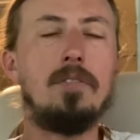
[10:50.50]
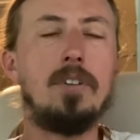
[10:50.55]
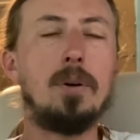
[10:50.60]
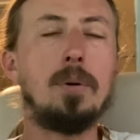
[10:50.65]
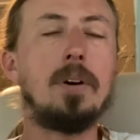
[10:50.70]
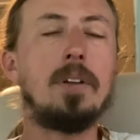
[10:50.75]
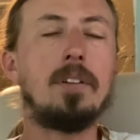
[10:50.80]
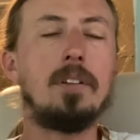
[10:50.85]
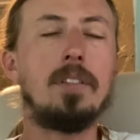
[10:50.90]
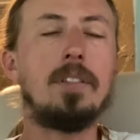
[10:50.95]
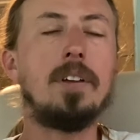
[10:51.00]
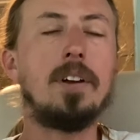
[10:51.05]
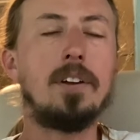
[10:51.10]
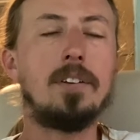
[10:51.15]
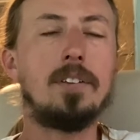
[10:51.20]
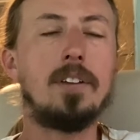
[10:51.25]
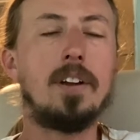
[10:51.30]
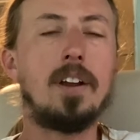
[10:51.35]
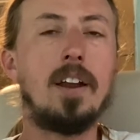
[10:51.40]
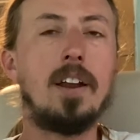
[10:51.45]
other
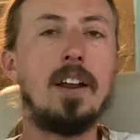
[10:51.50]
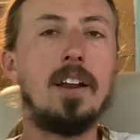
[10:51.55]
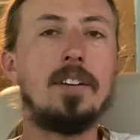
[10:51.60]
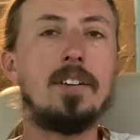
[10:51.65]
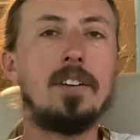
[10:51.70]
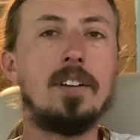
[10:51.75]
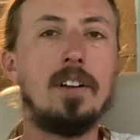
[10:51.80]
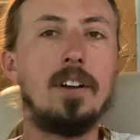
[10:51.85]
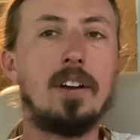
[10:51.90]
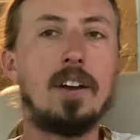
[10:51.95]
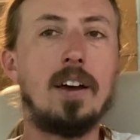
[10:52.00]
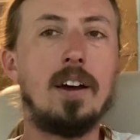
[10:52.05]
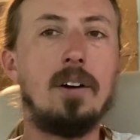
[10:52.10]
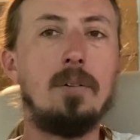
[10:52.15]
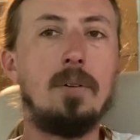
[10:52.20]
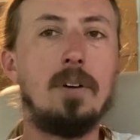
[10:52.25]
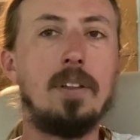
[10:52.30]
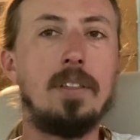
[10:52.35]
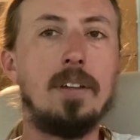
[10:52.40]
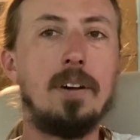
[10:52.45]
things that I need to look
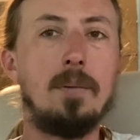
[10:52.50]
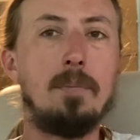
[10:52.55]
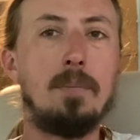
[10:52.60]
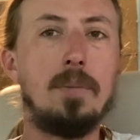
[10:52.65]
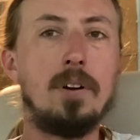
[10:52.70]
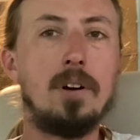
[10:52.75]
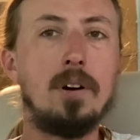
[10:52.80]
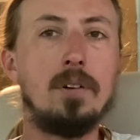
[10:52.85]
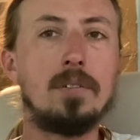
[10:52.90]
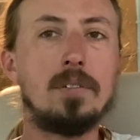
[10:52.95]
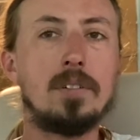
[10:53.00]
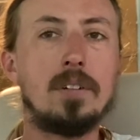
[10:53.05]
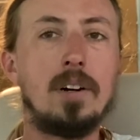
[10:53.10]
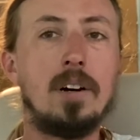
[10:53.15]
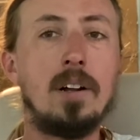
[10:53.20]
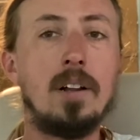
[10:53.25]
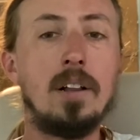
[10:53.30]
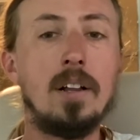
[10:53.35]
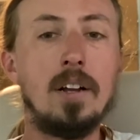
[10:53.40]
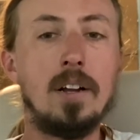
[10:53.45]
at with it. But
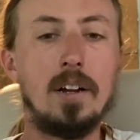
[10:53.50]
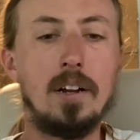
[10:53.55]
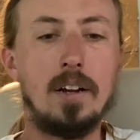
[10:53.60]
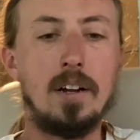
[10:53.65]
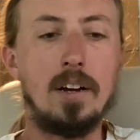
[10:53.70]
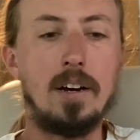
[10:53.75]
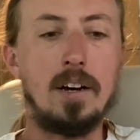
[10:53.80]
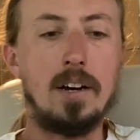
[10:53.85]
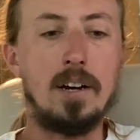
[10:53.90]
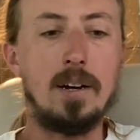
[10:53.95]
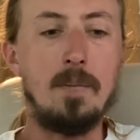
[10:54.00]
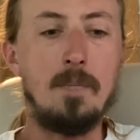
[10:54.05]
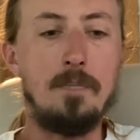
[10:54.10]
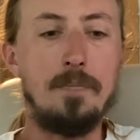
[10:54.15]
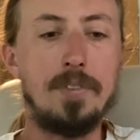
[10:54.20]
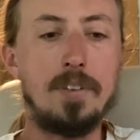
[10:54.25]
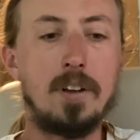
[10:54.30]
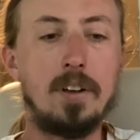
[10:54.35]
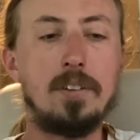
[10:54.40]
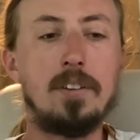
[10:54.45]
overall,
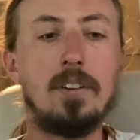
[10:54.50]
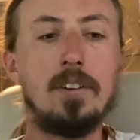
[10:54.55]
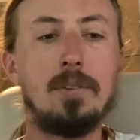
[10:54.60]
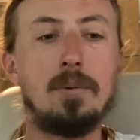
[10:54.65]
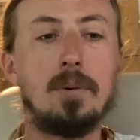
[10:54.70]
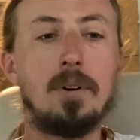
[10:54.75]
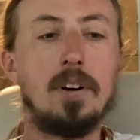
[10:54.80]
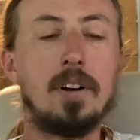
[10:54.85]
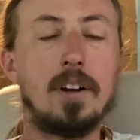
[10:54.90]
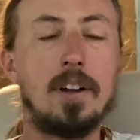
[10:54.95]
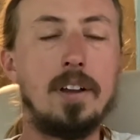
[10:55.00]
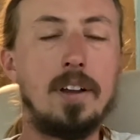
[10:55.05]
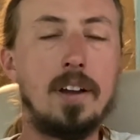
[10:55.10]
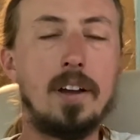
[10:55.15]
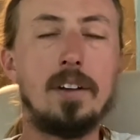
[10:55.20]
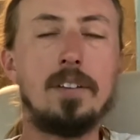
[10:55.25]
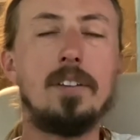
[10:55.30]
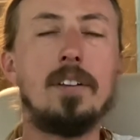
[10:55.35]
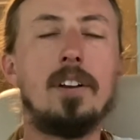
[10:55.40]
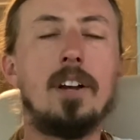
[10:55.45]
does this work?
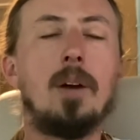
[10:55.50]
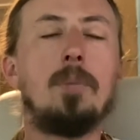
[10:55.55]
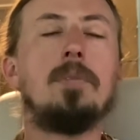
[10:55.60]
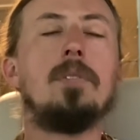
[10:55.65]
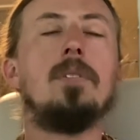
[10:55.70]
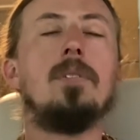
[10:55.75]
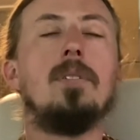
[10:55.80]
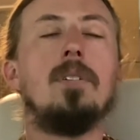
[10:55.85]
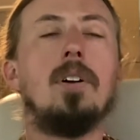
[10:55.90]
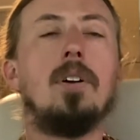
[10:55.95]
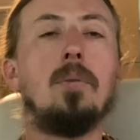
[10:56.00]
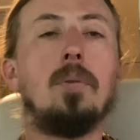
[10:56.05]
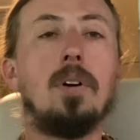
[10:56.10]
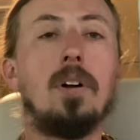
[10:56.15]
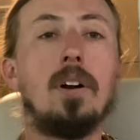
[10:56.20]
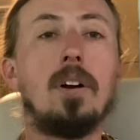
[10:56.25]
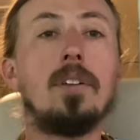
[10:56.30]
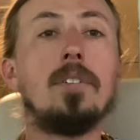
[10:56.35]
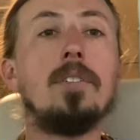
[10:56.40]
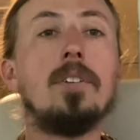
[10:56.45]
Yes, it absolutely
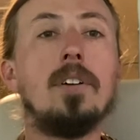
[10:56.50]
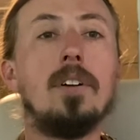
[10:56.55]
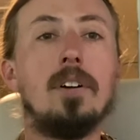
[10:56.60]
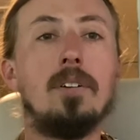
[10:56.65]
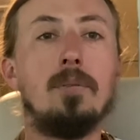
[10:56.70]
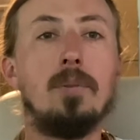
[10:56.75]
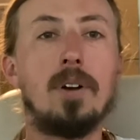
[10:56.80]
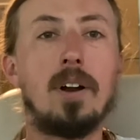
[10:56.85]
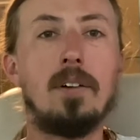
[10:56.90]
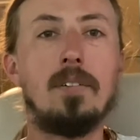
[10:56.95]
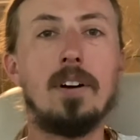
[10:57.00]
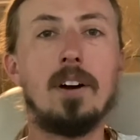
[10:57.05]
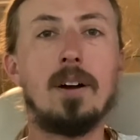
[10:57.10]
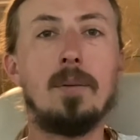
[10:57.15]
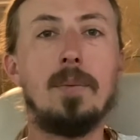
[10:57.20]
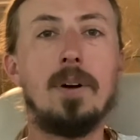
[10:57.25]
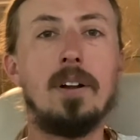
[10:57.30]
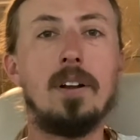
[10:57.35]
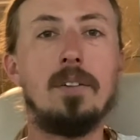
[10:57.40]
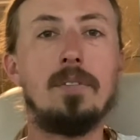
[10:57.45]
works. Would I
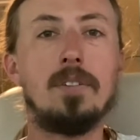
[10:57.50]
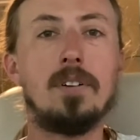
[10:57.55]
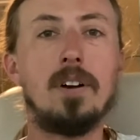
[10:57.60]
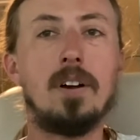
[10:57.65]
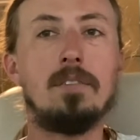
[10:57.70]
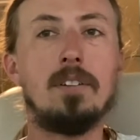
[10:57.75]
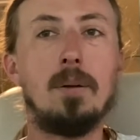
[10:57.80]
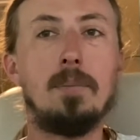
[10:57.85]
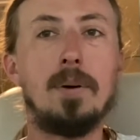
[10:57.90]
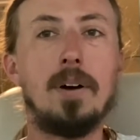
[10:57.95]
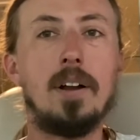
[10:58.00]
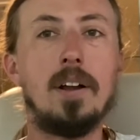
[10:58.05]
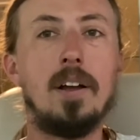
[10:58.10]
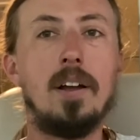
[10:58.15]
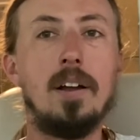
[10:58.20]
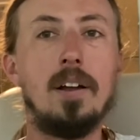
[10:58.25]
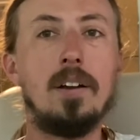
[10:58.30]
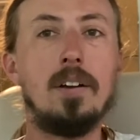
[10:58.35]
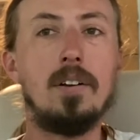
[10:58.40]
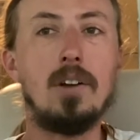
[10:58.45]
recommend it for
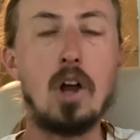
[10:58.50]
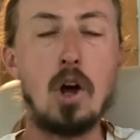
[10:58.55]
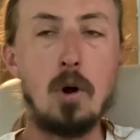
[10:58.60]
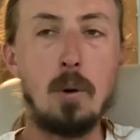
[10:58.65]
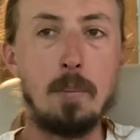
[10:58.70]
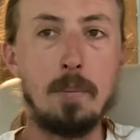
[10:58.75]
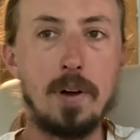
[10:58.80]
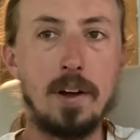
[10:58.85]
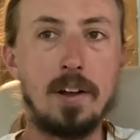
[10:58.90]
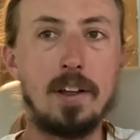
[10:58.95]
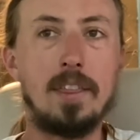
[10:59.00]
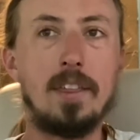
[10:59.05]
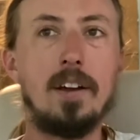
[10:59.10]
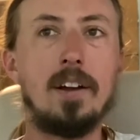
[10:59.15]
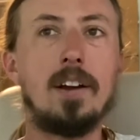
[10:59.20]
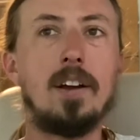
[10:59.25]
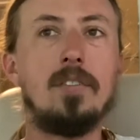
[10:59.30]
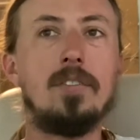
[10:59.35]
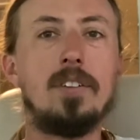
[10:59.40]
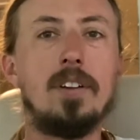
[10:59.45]
everybody? Nope. I
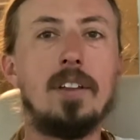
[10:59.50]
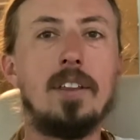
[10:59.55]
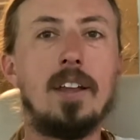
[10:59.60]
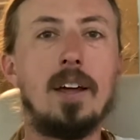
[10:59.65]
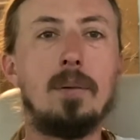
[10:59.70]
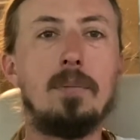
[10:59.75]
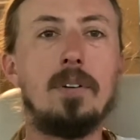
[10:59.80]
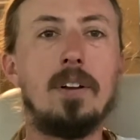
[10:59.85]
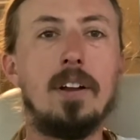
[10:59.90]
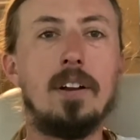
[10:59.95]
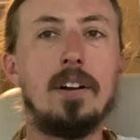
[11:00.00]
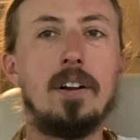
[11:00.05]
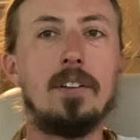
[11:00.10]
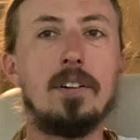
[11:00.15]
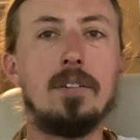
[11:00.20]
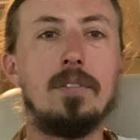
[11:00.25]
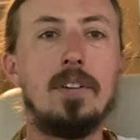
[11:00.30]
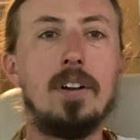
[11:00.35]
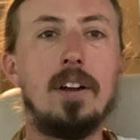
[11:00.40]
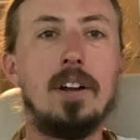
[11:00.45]
think I've said that in
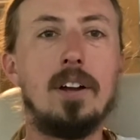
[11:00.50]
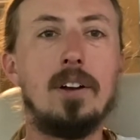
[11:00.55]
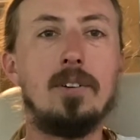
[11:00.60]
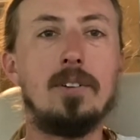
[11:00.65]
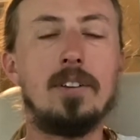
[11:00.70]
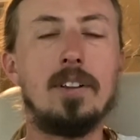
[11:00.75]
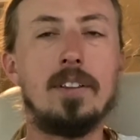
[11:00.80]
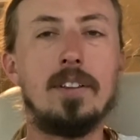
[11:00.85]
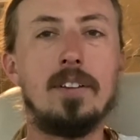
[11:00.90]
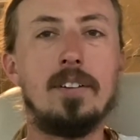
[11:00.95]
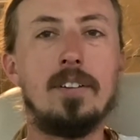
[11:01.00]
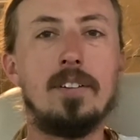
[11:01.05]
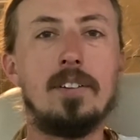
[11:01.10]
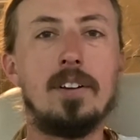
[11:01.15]
other videos, that this is